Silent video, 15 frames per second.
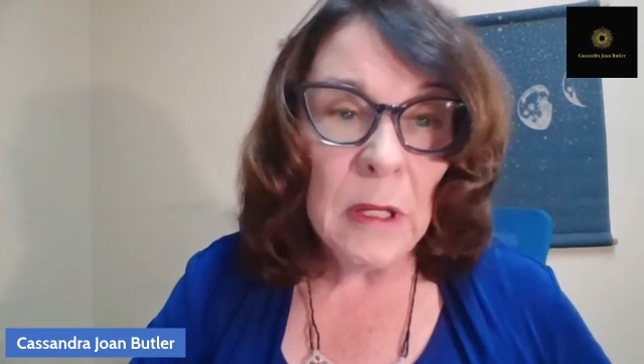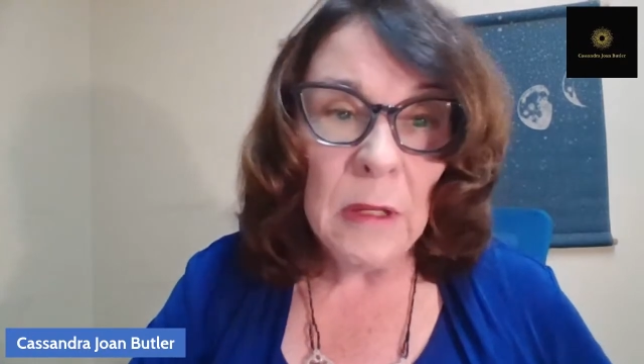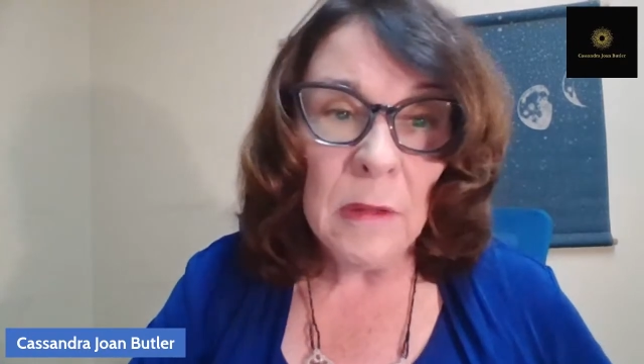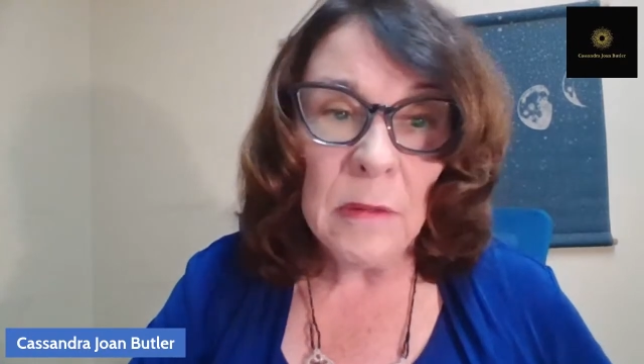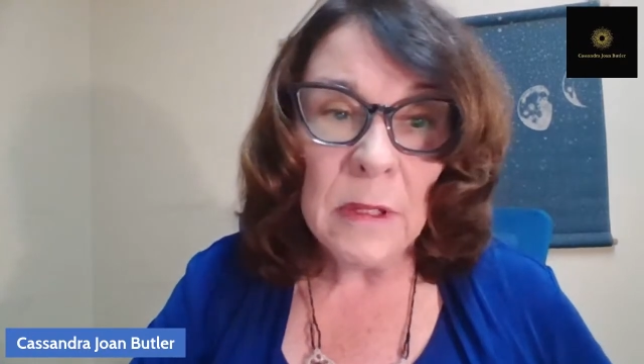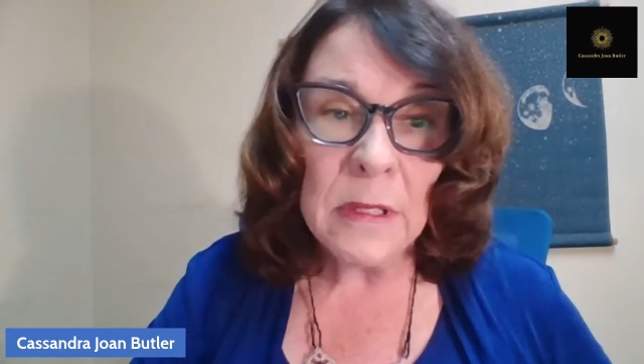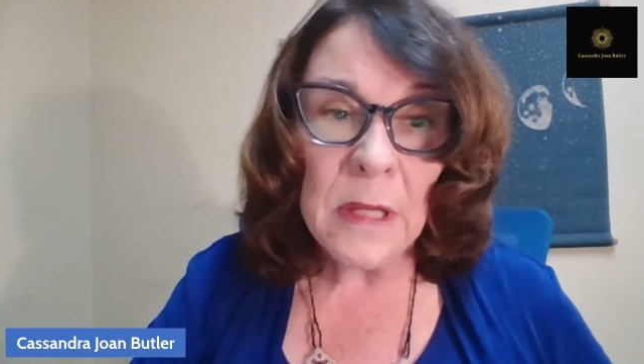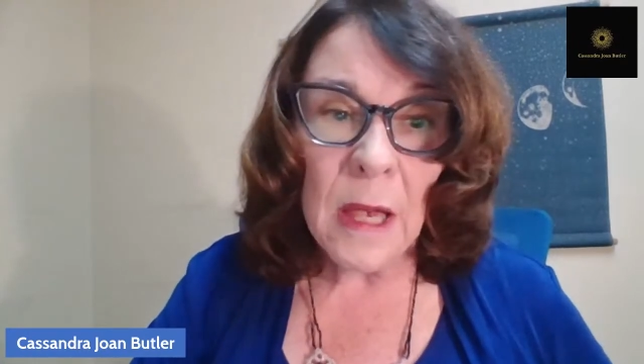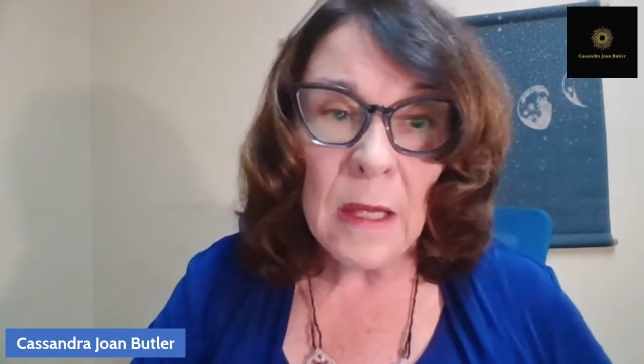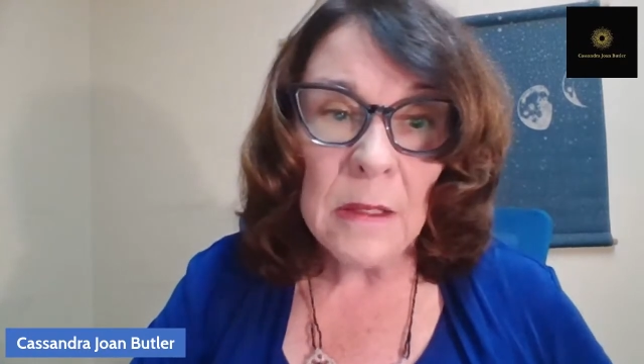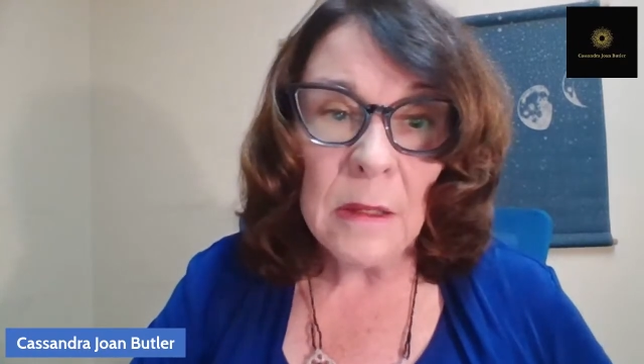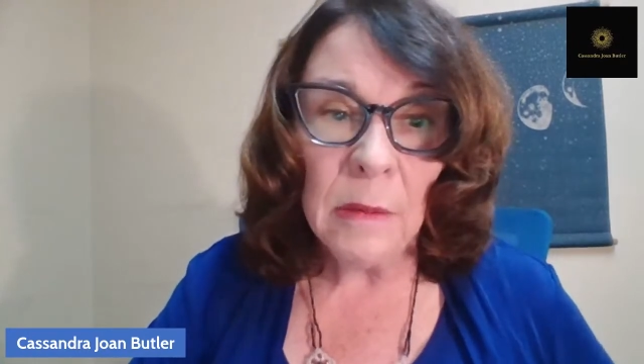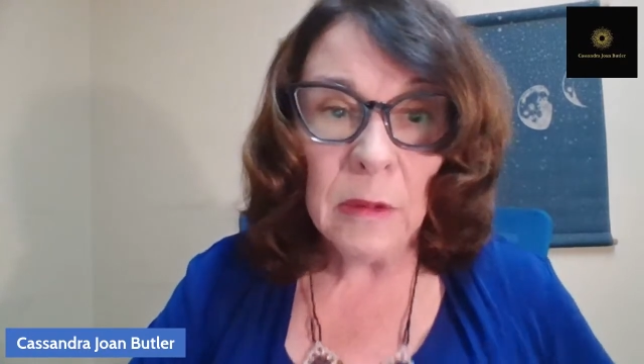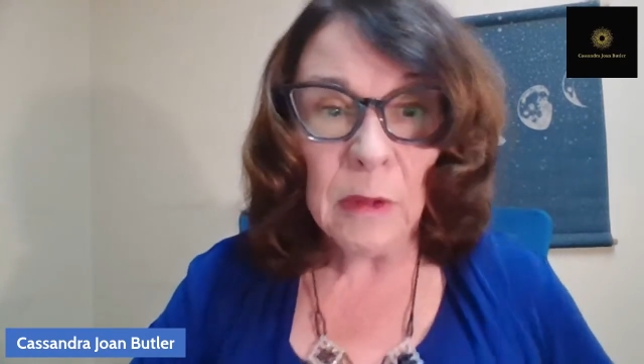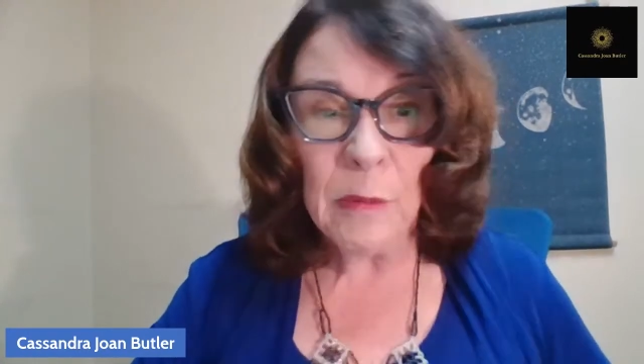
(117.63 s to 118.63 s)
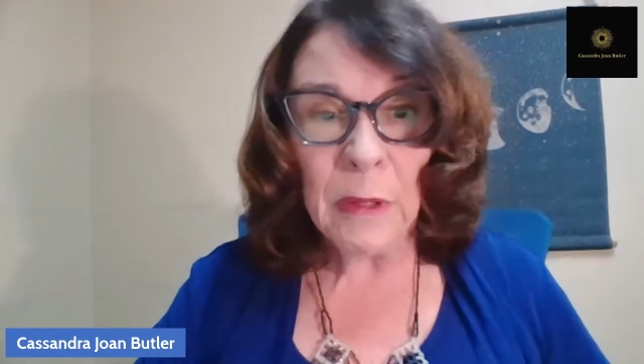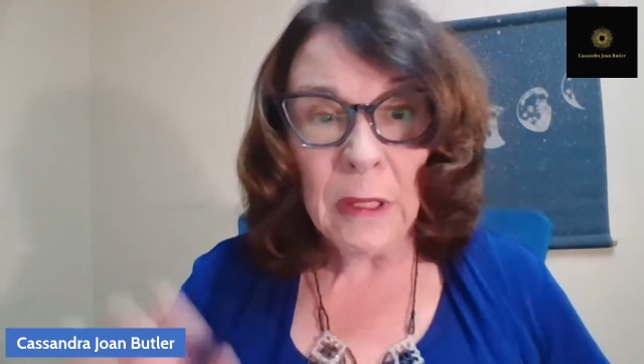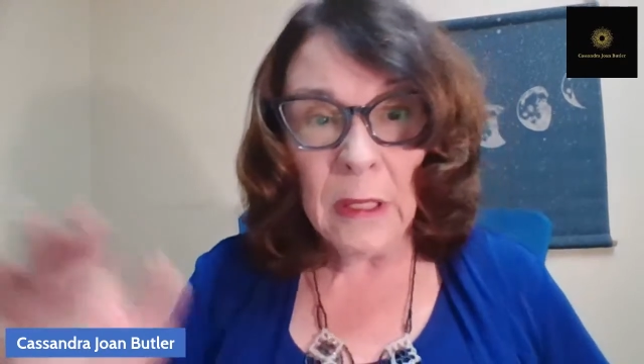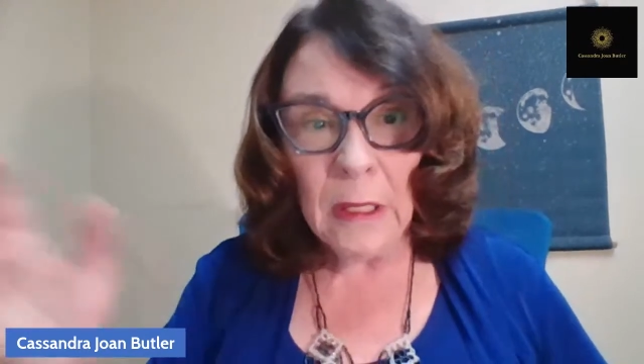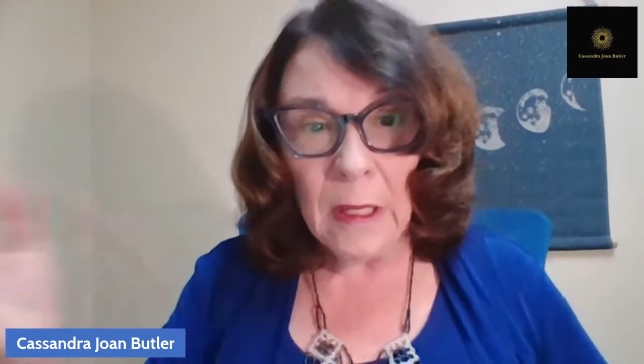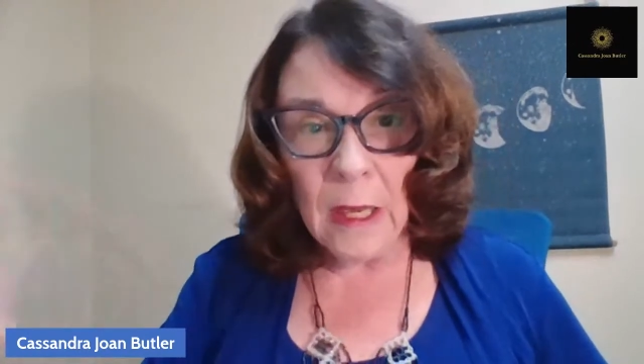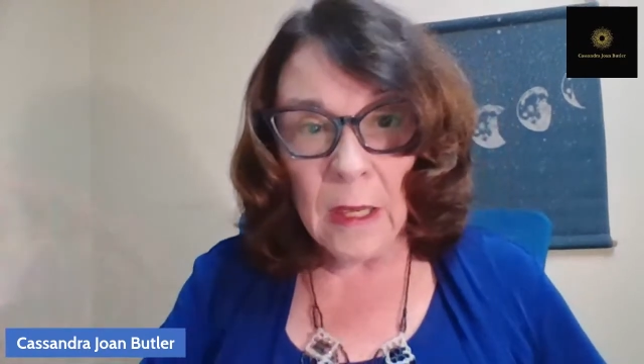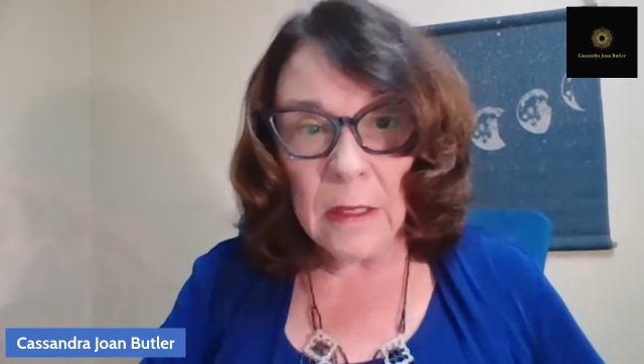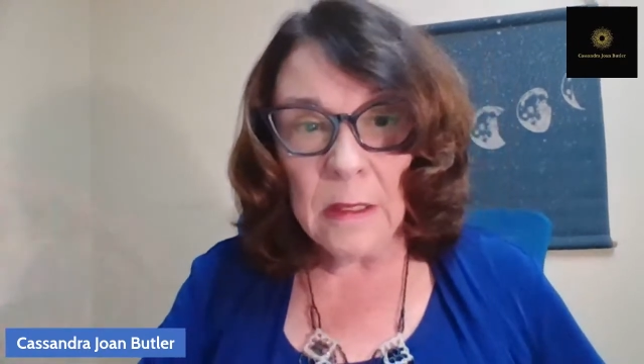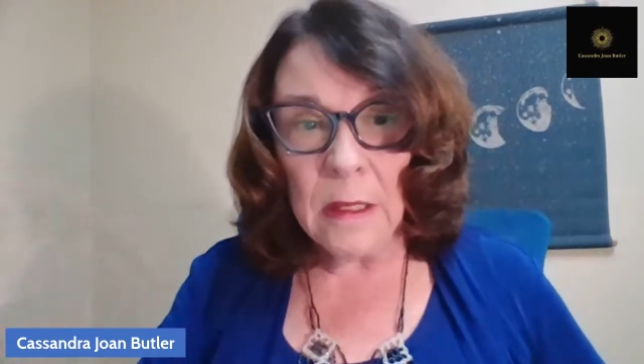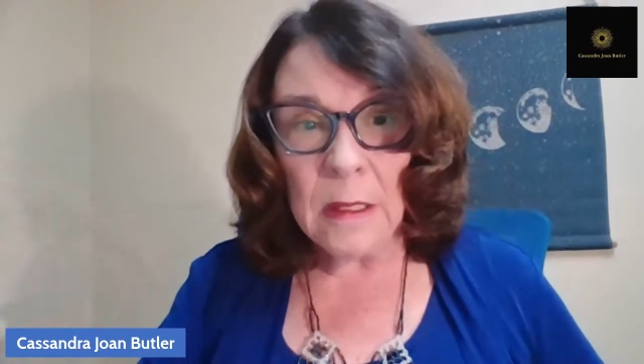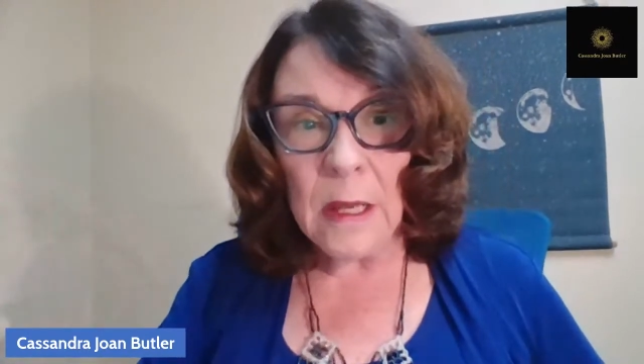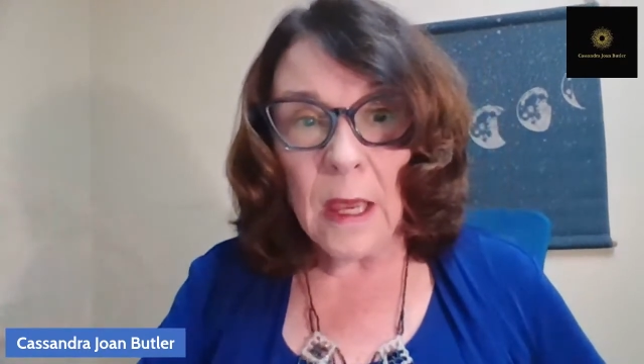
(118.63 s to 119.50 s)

He was on WBEN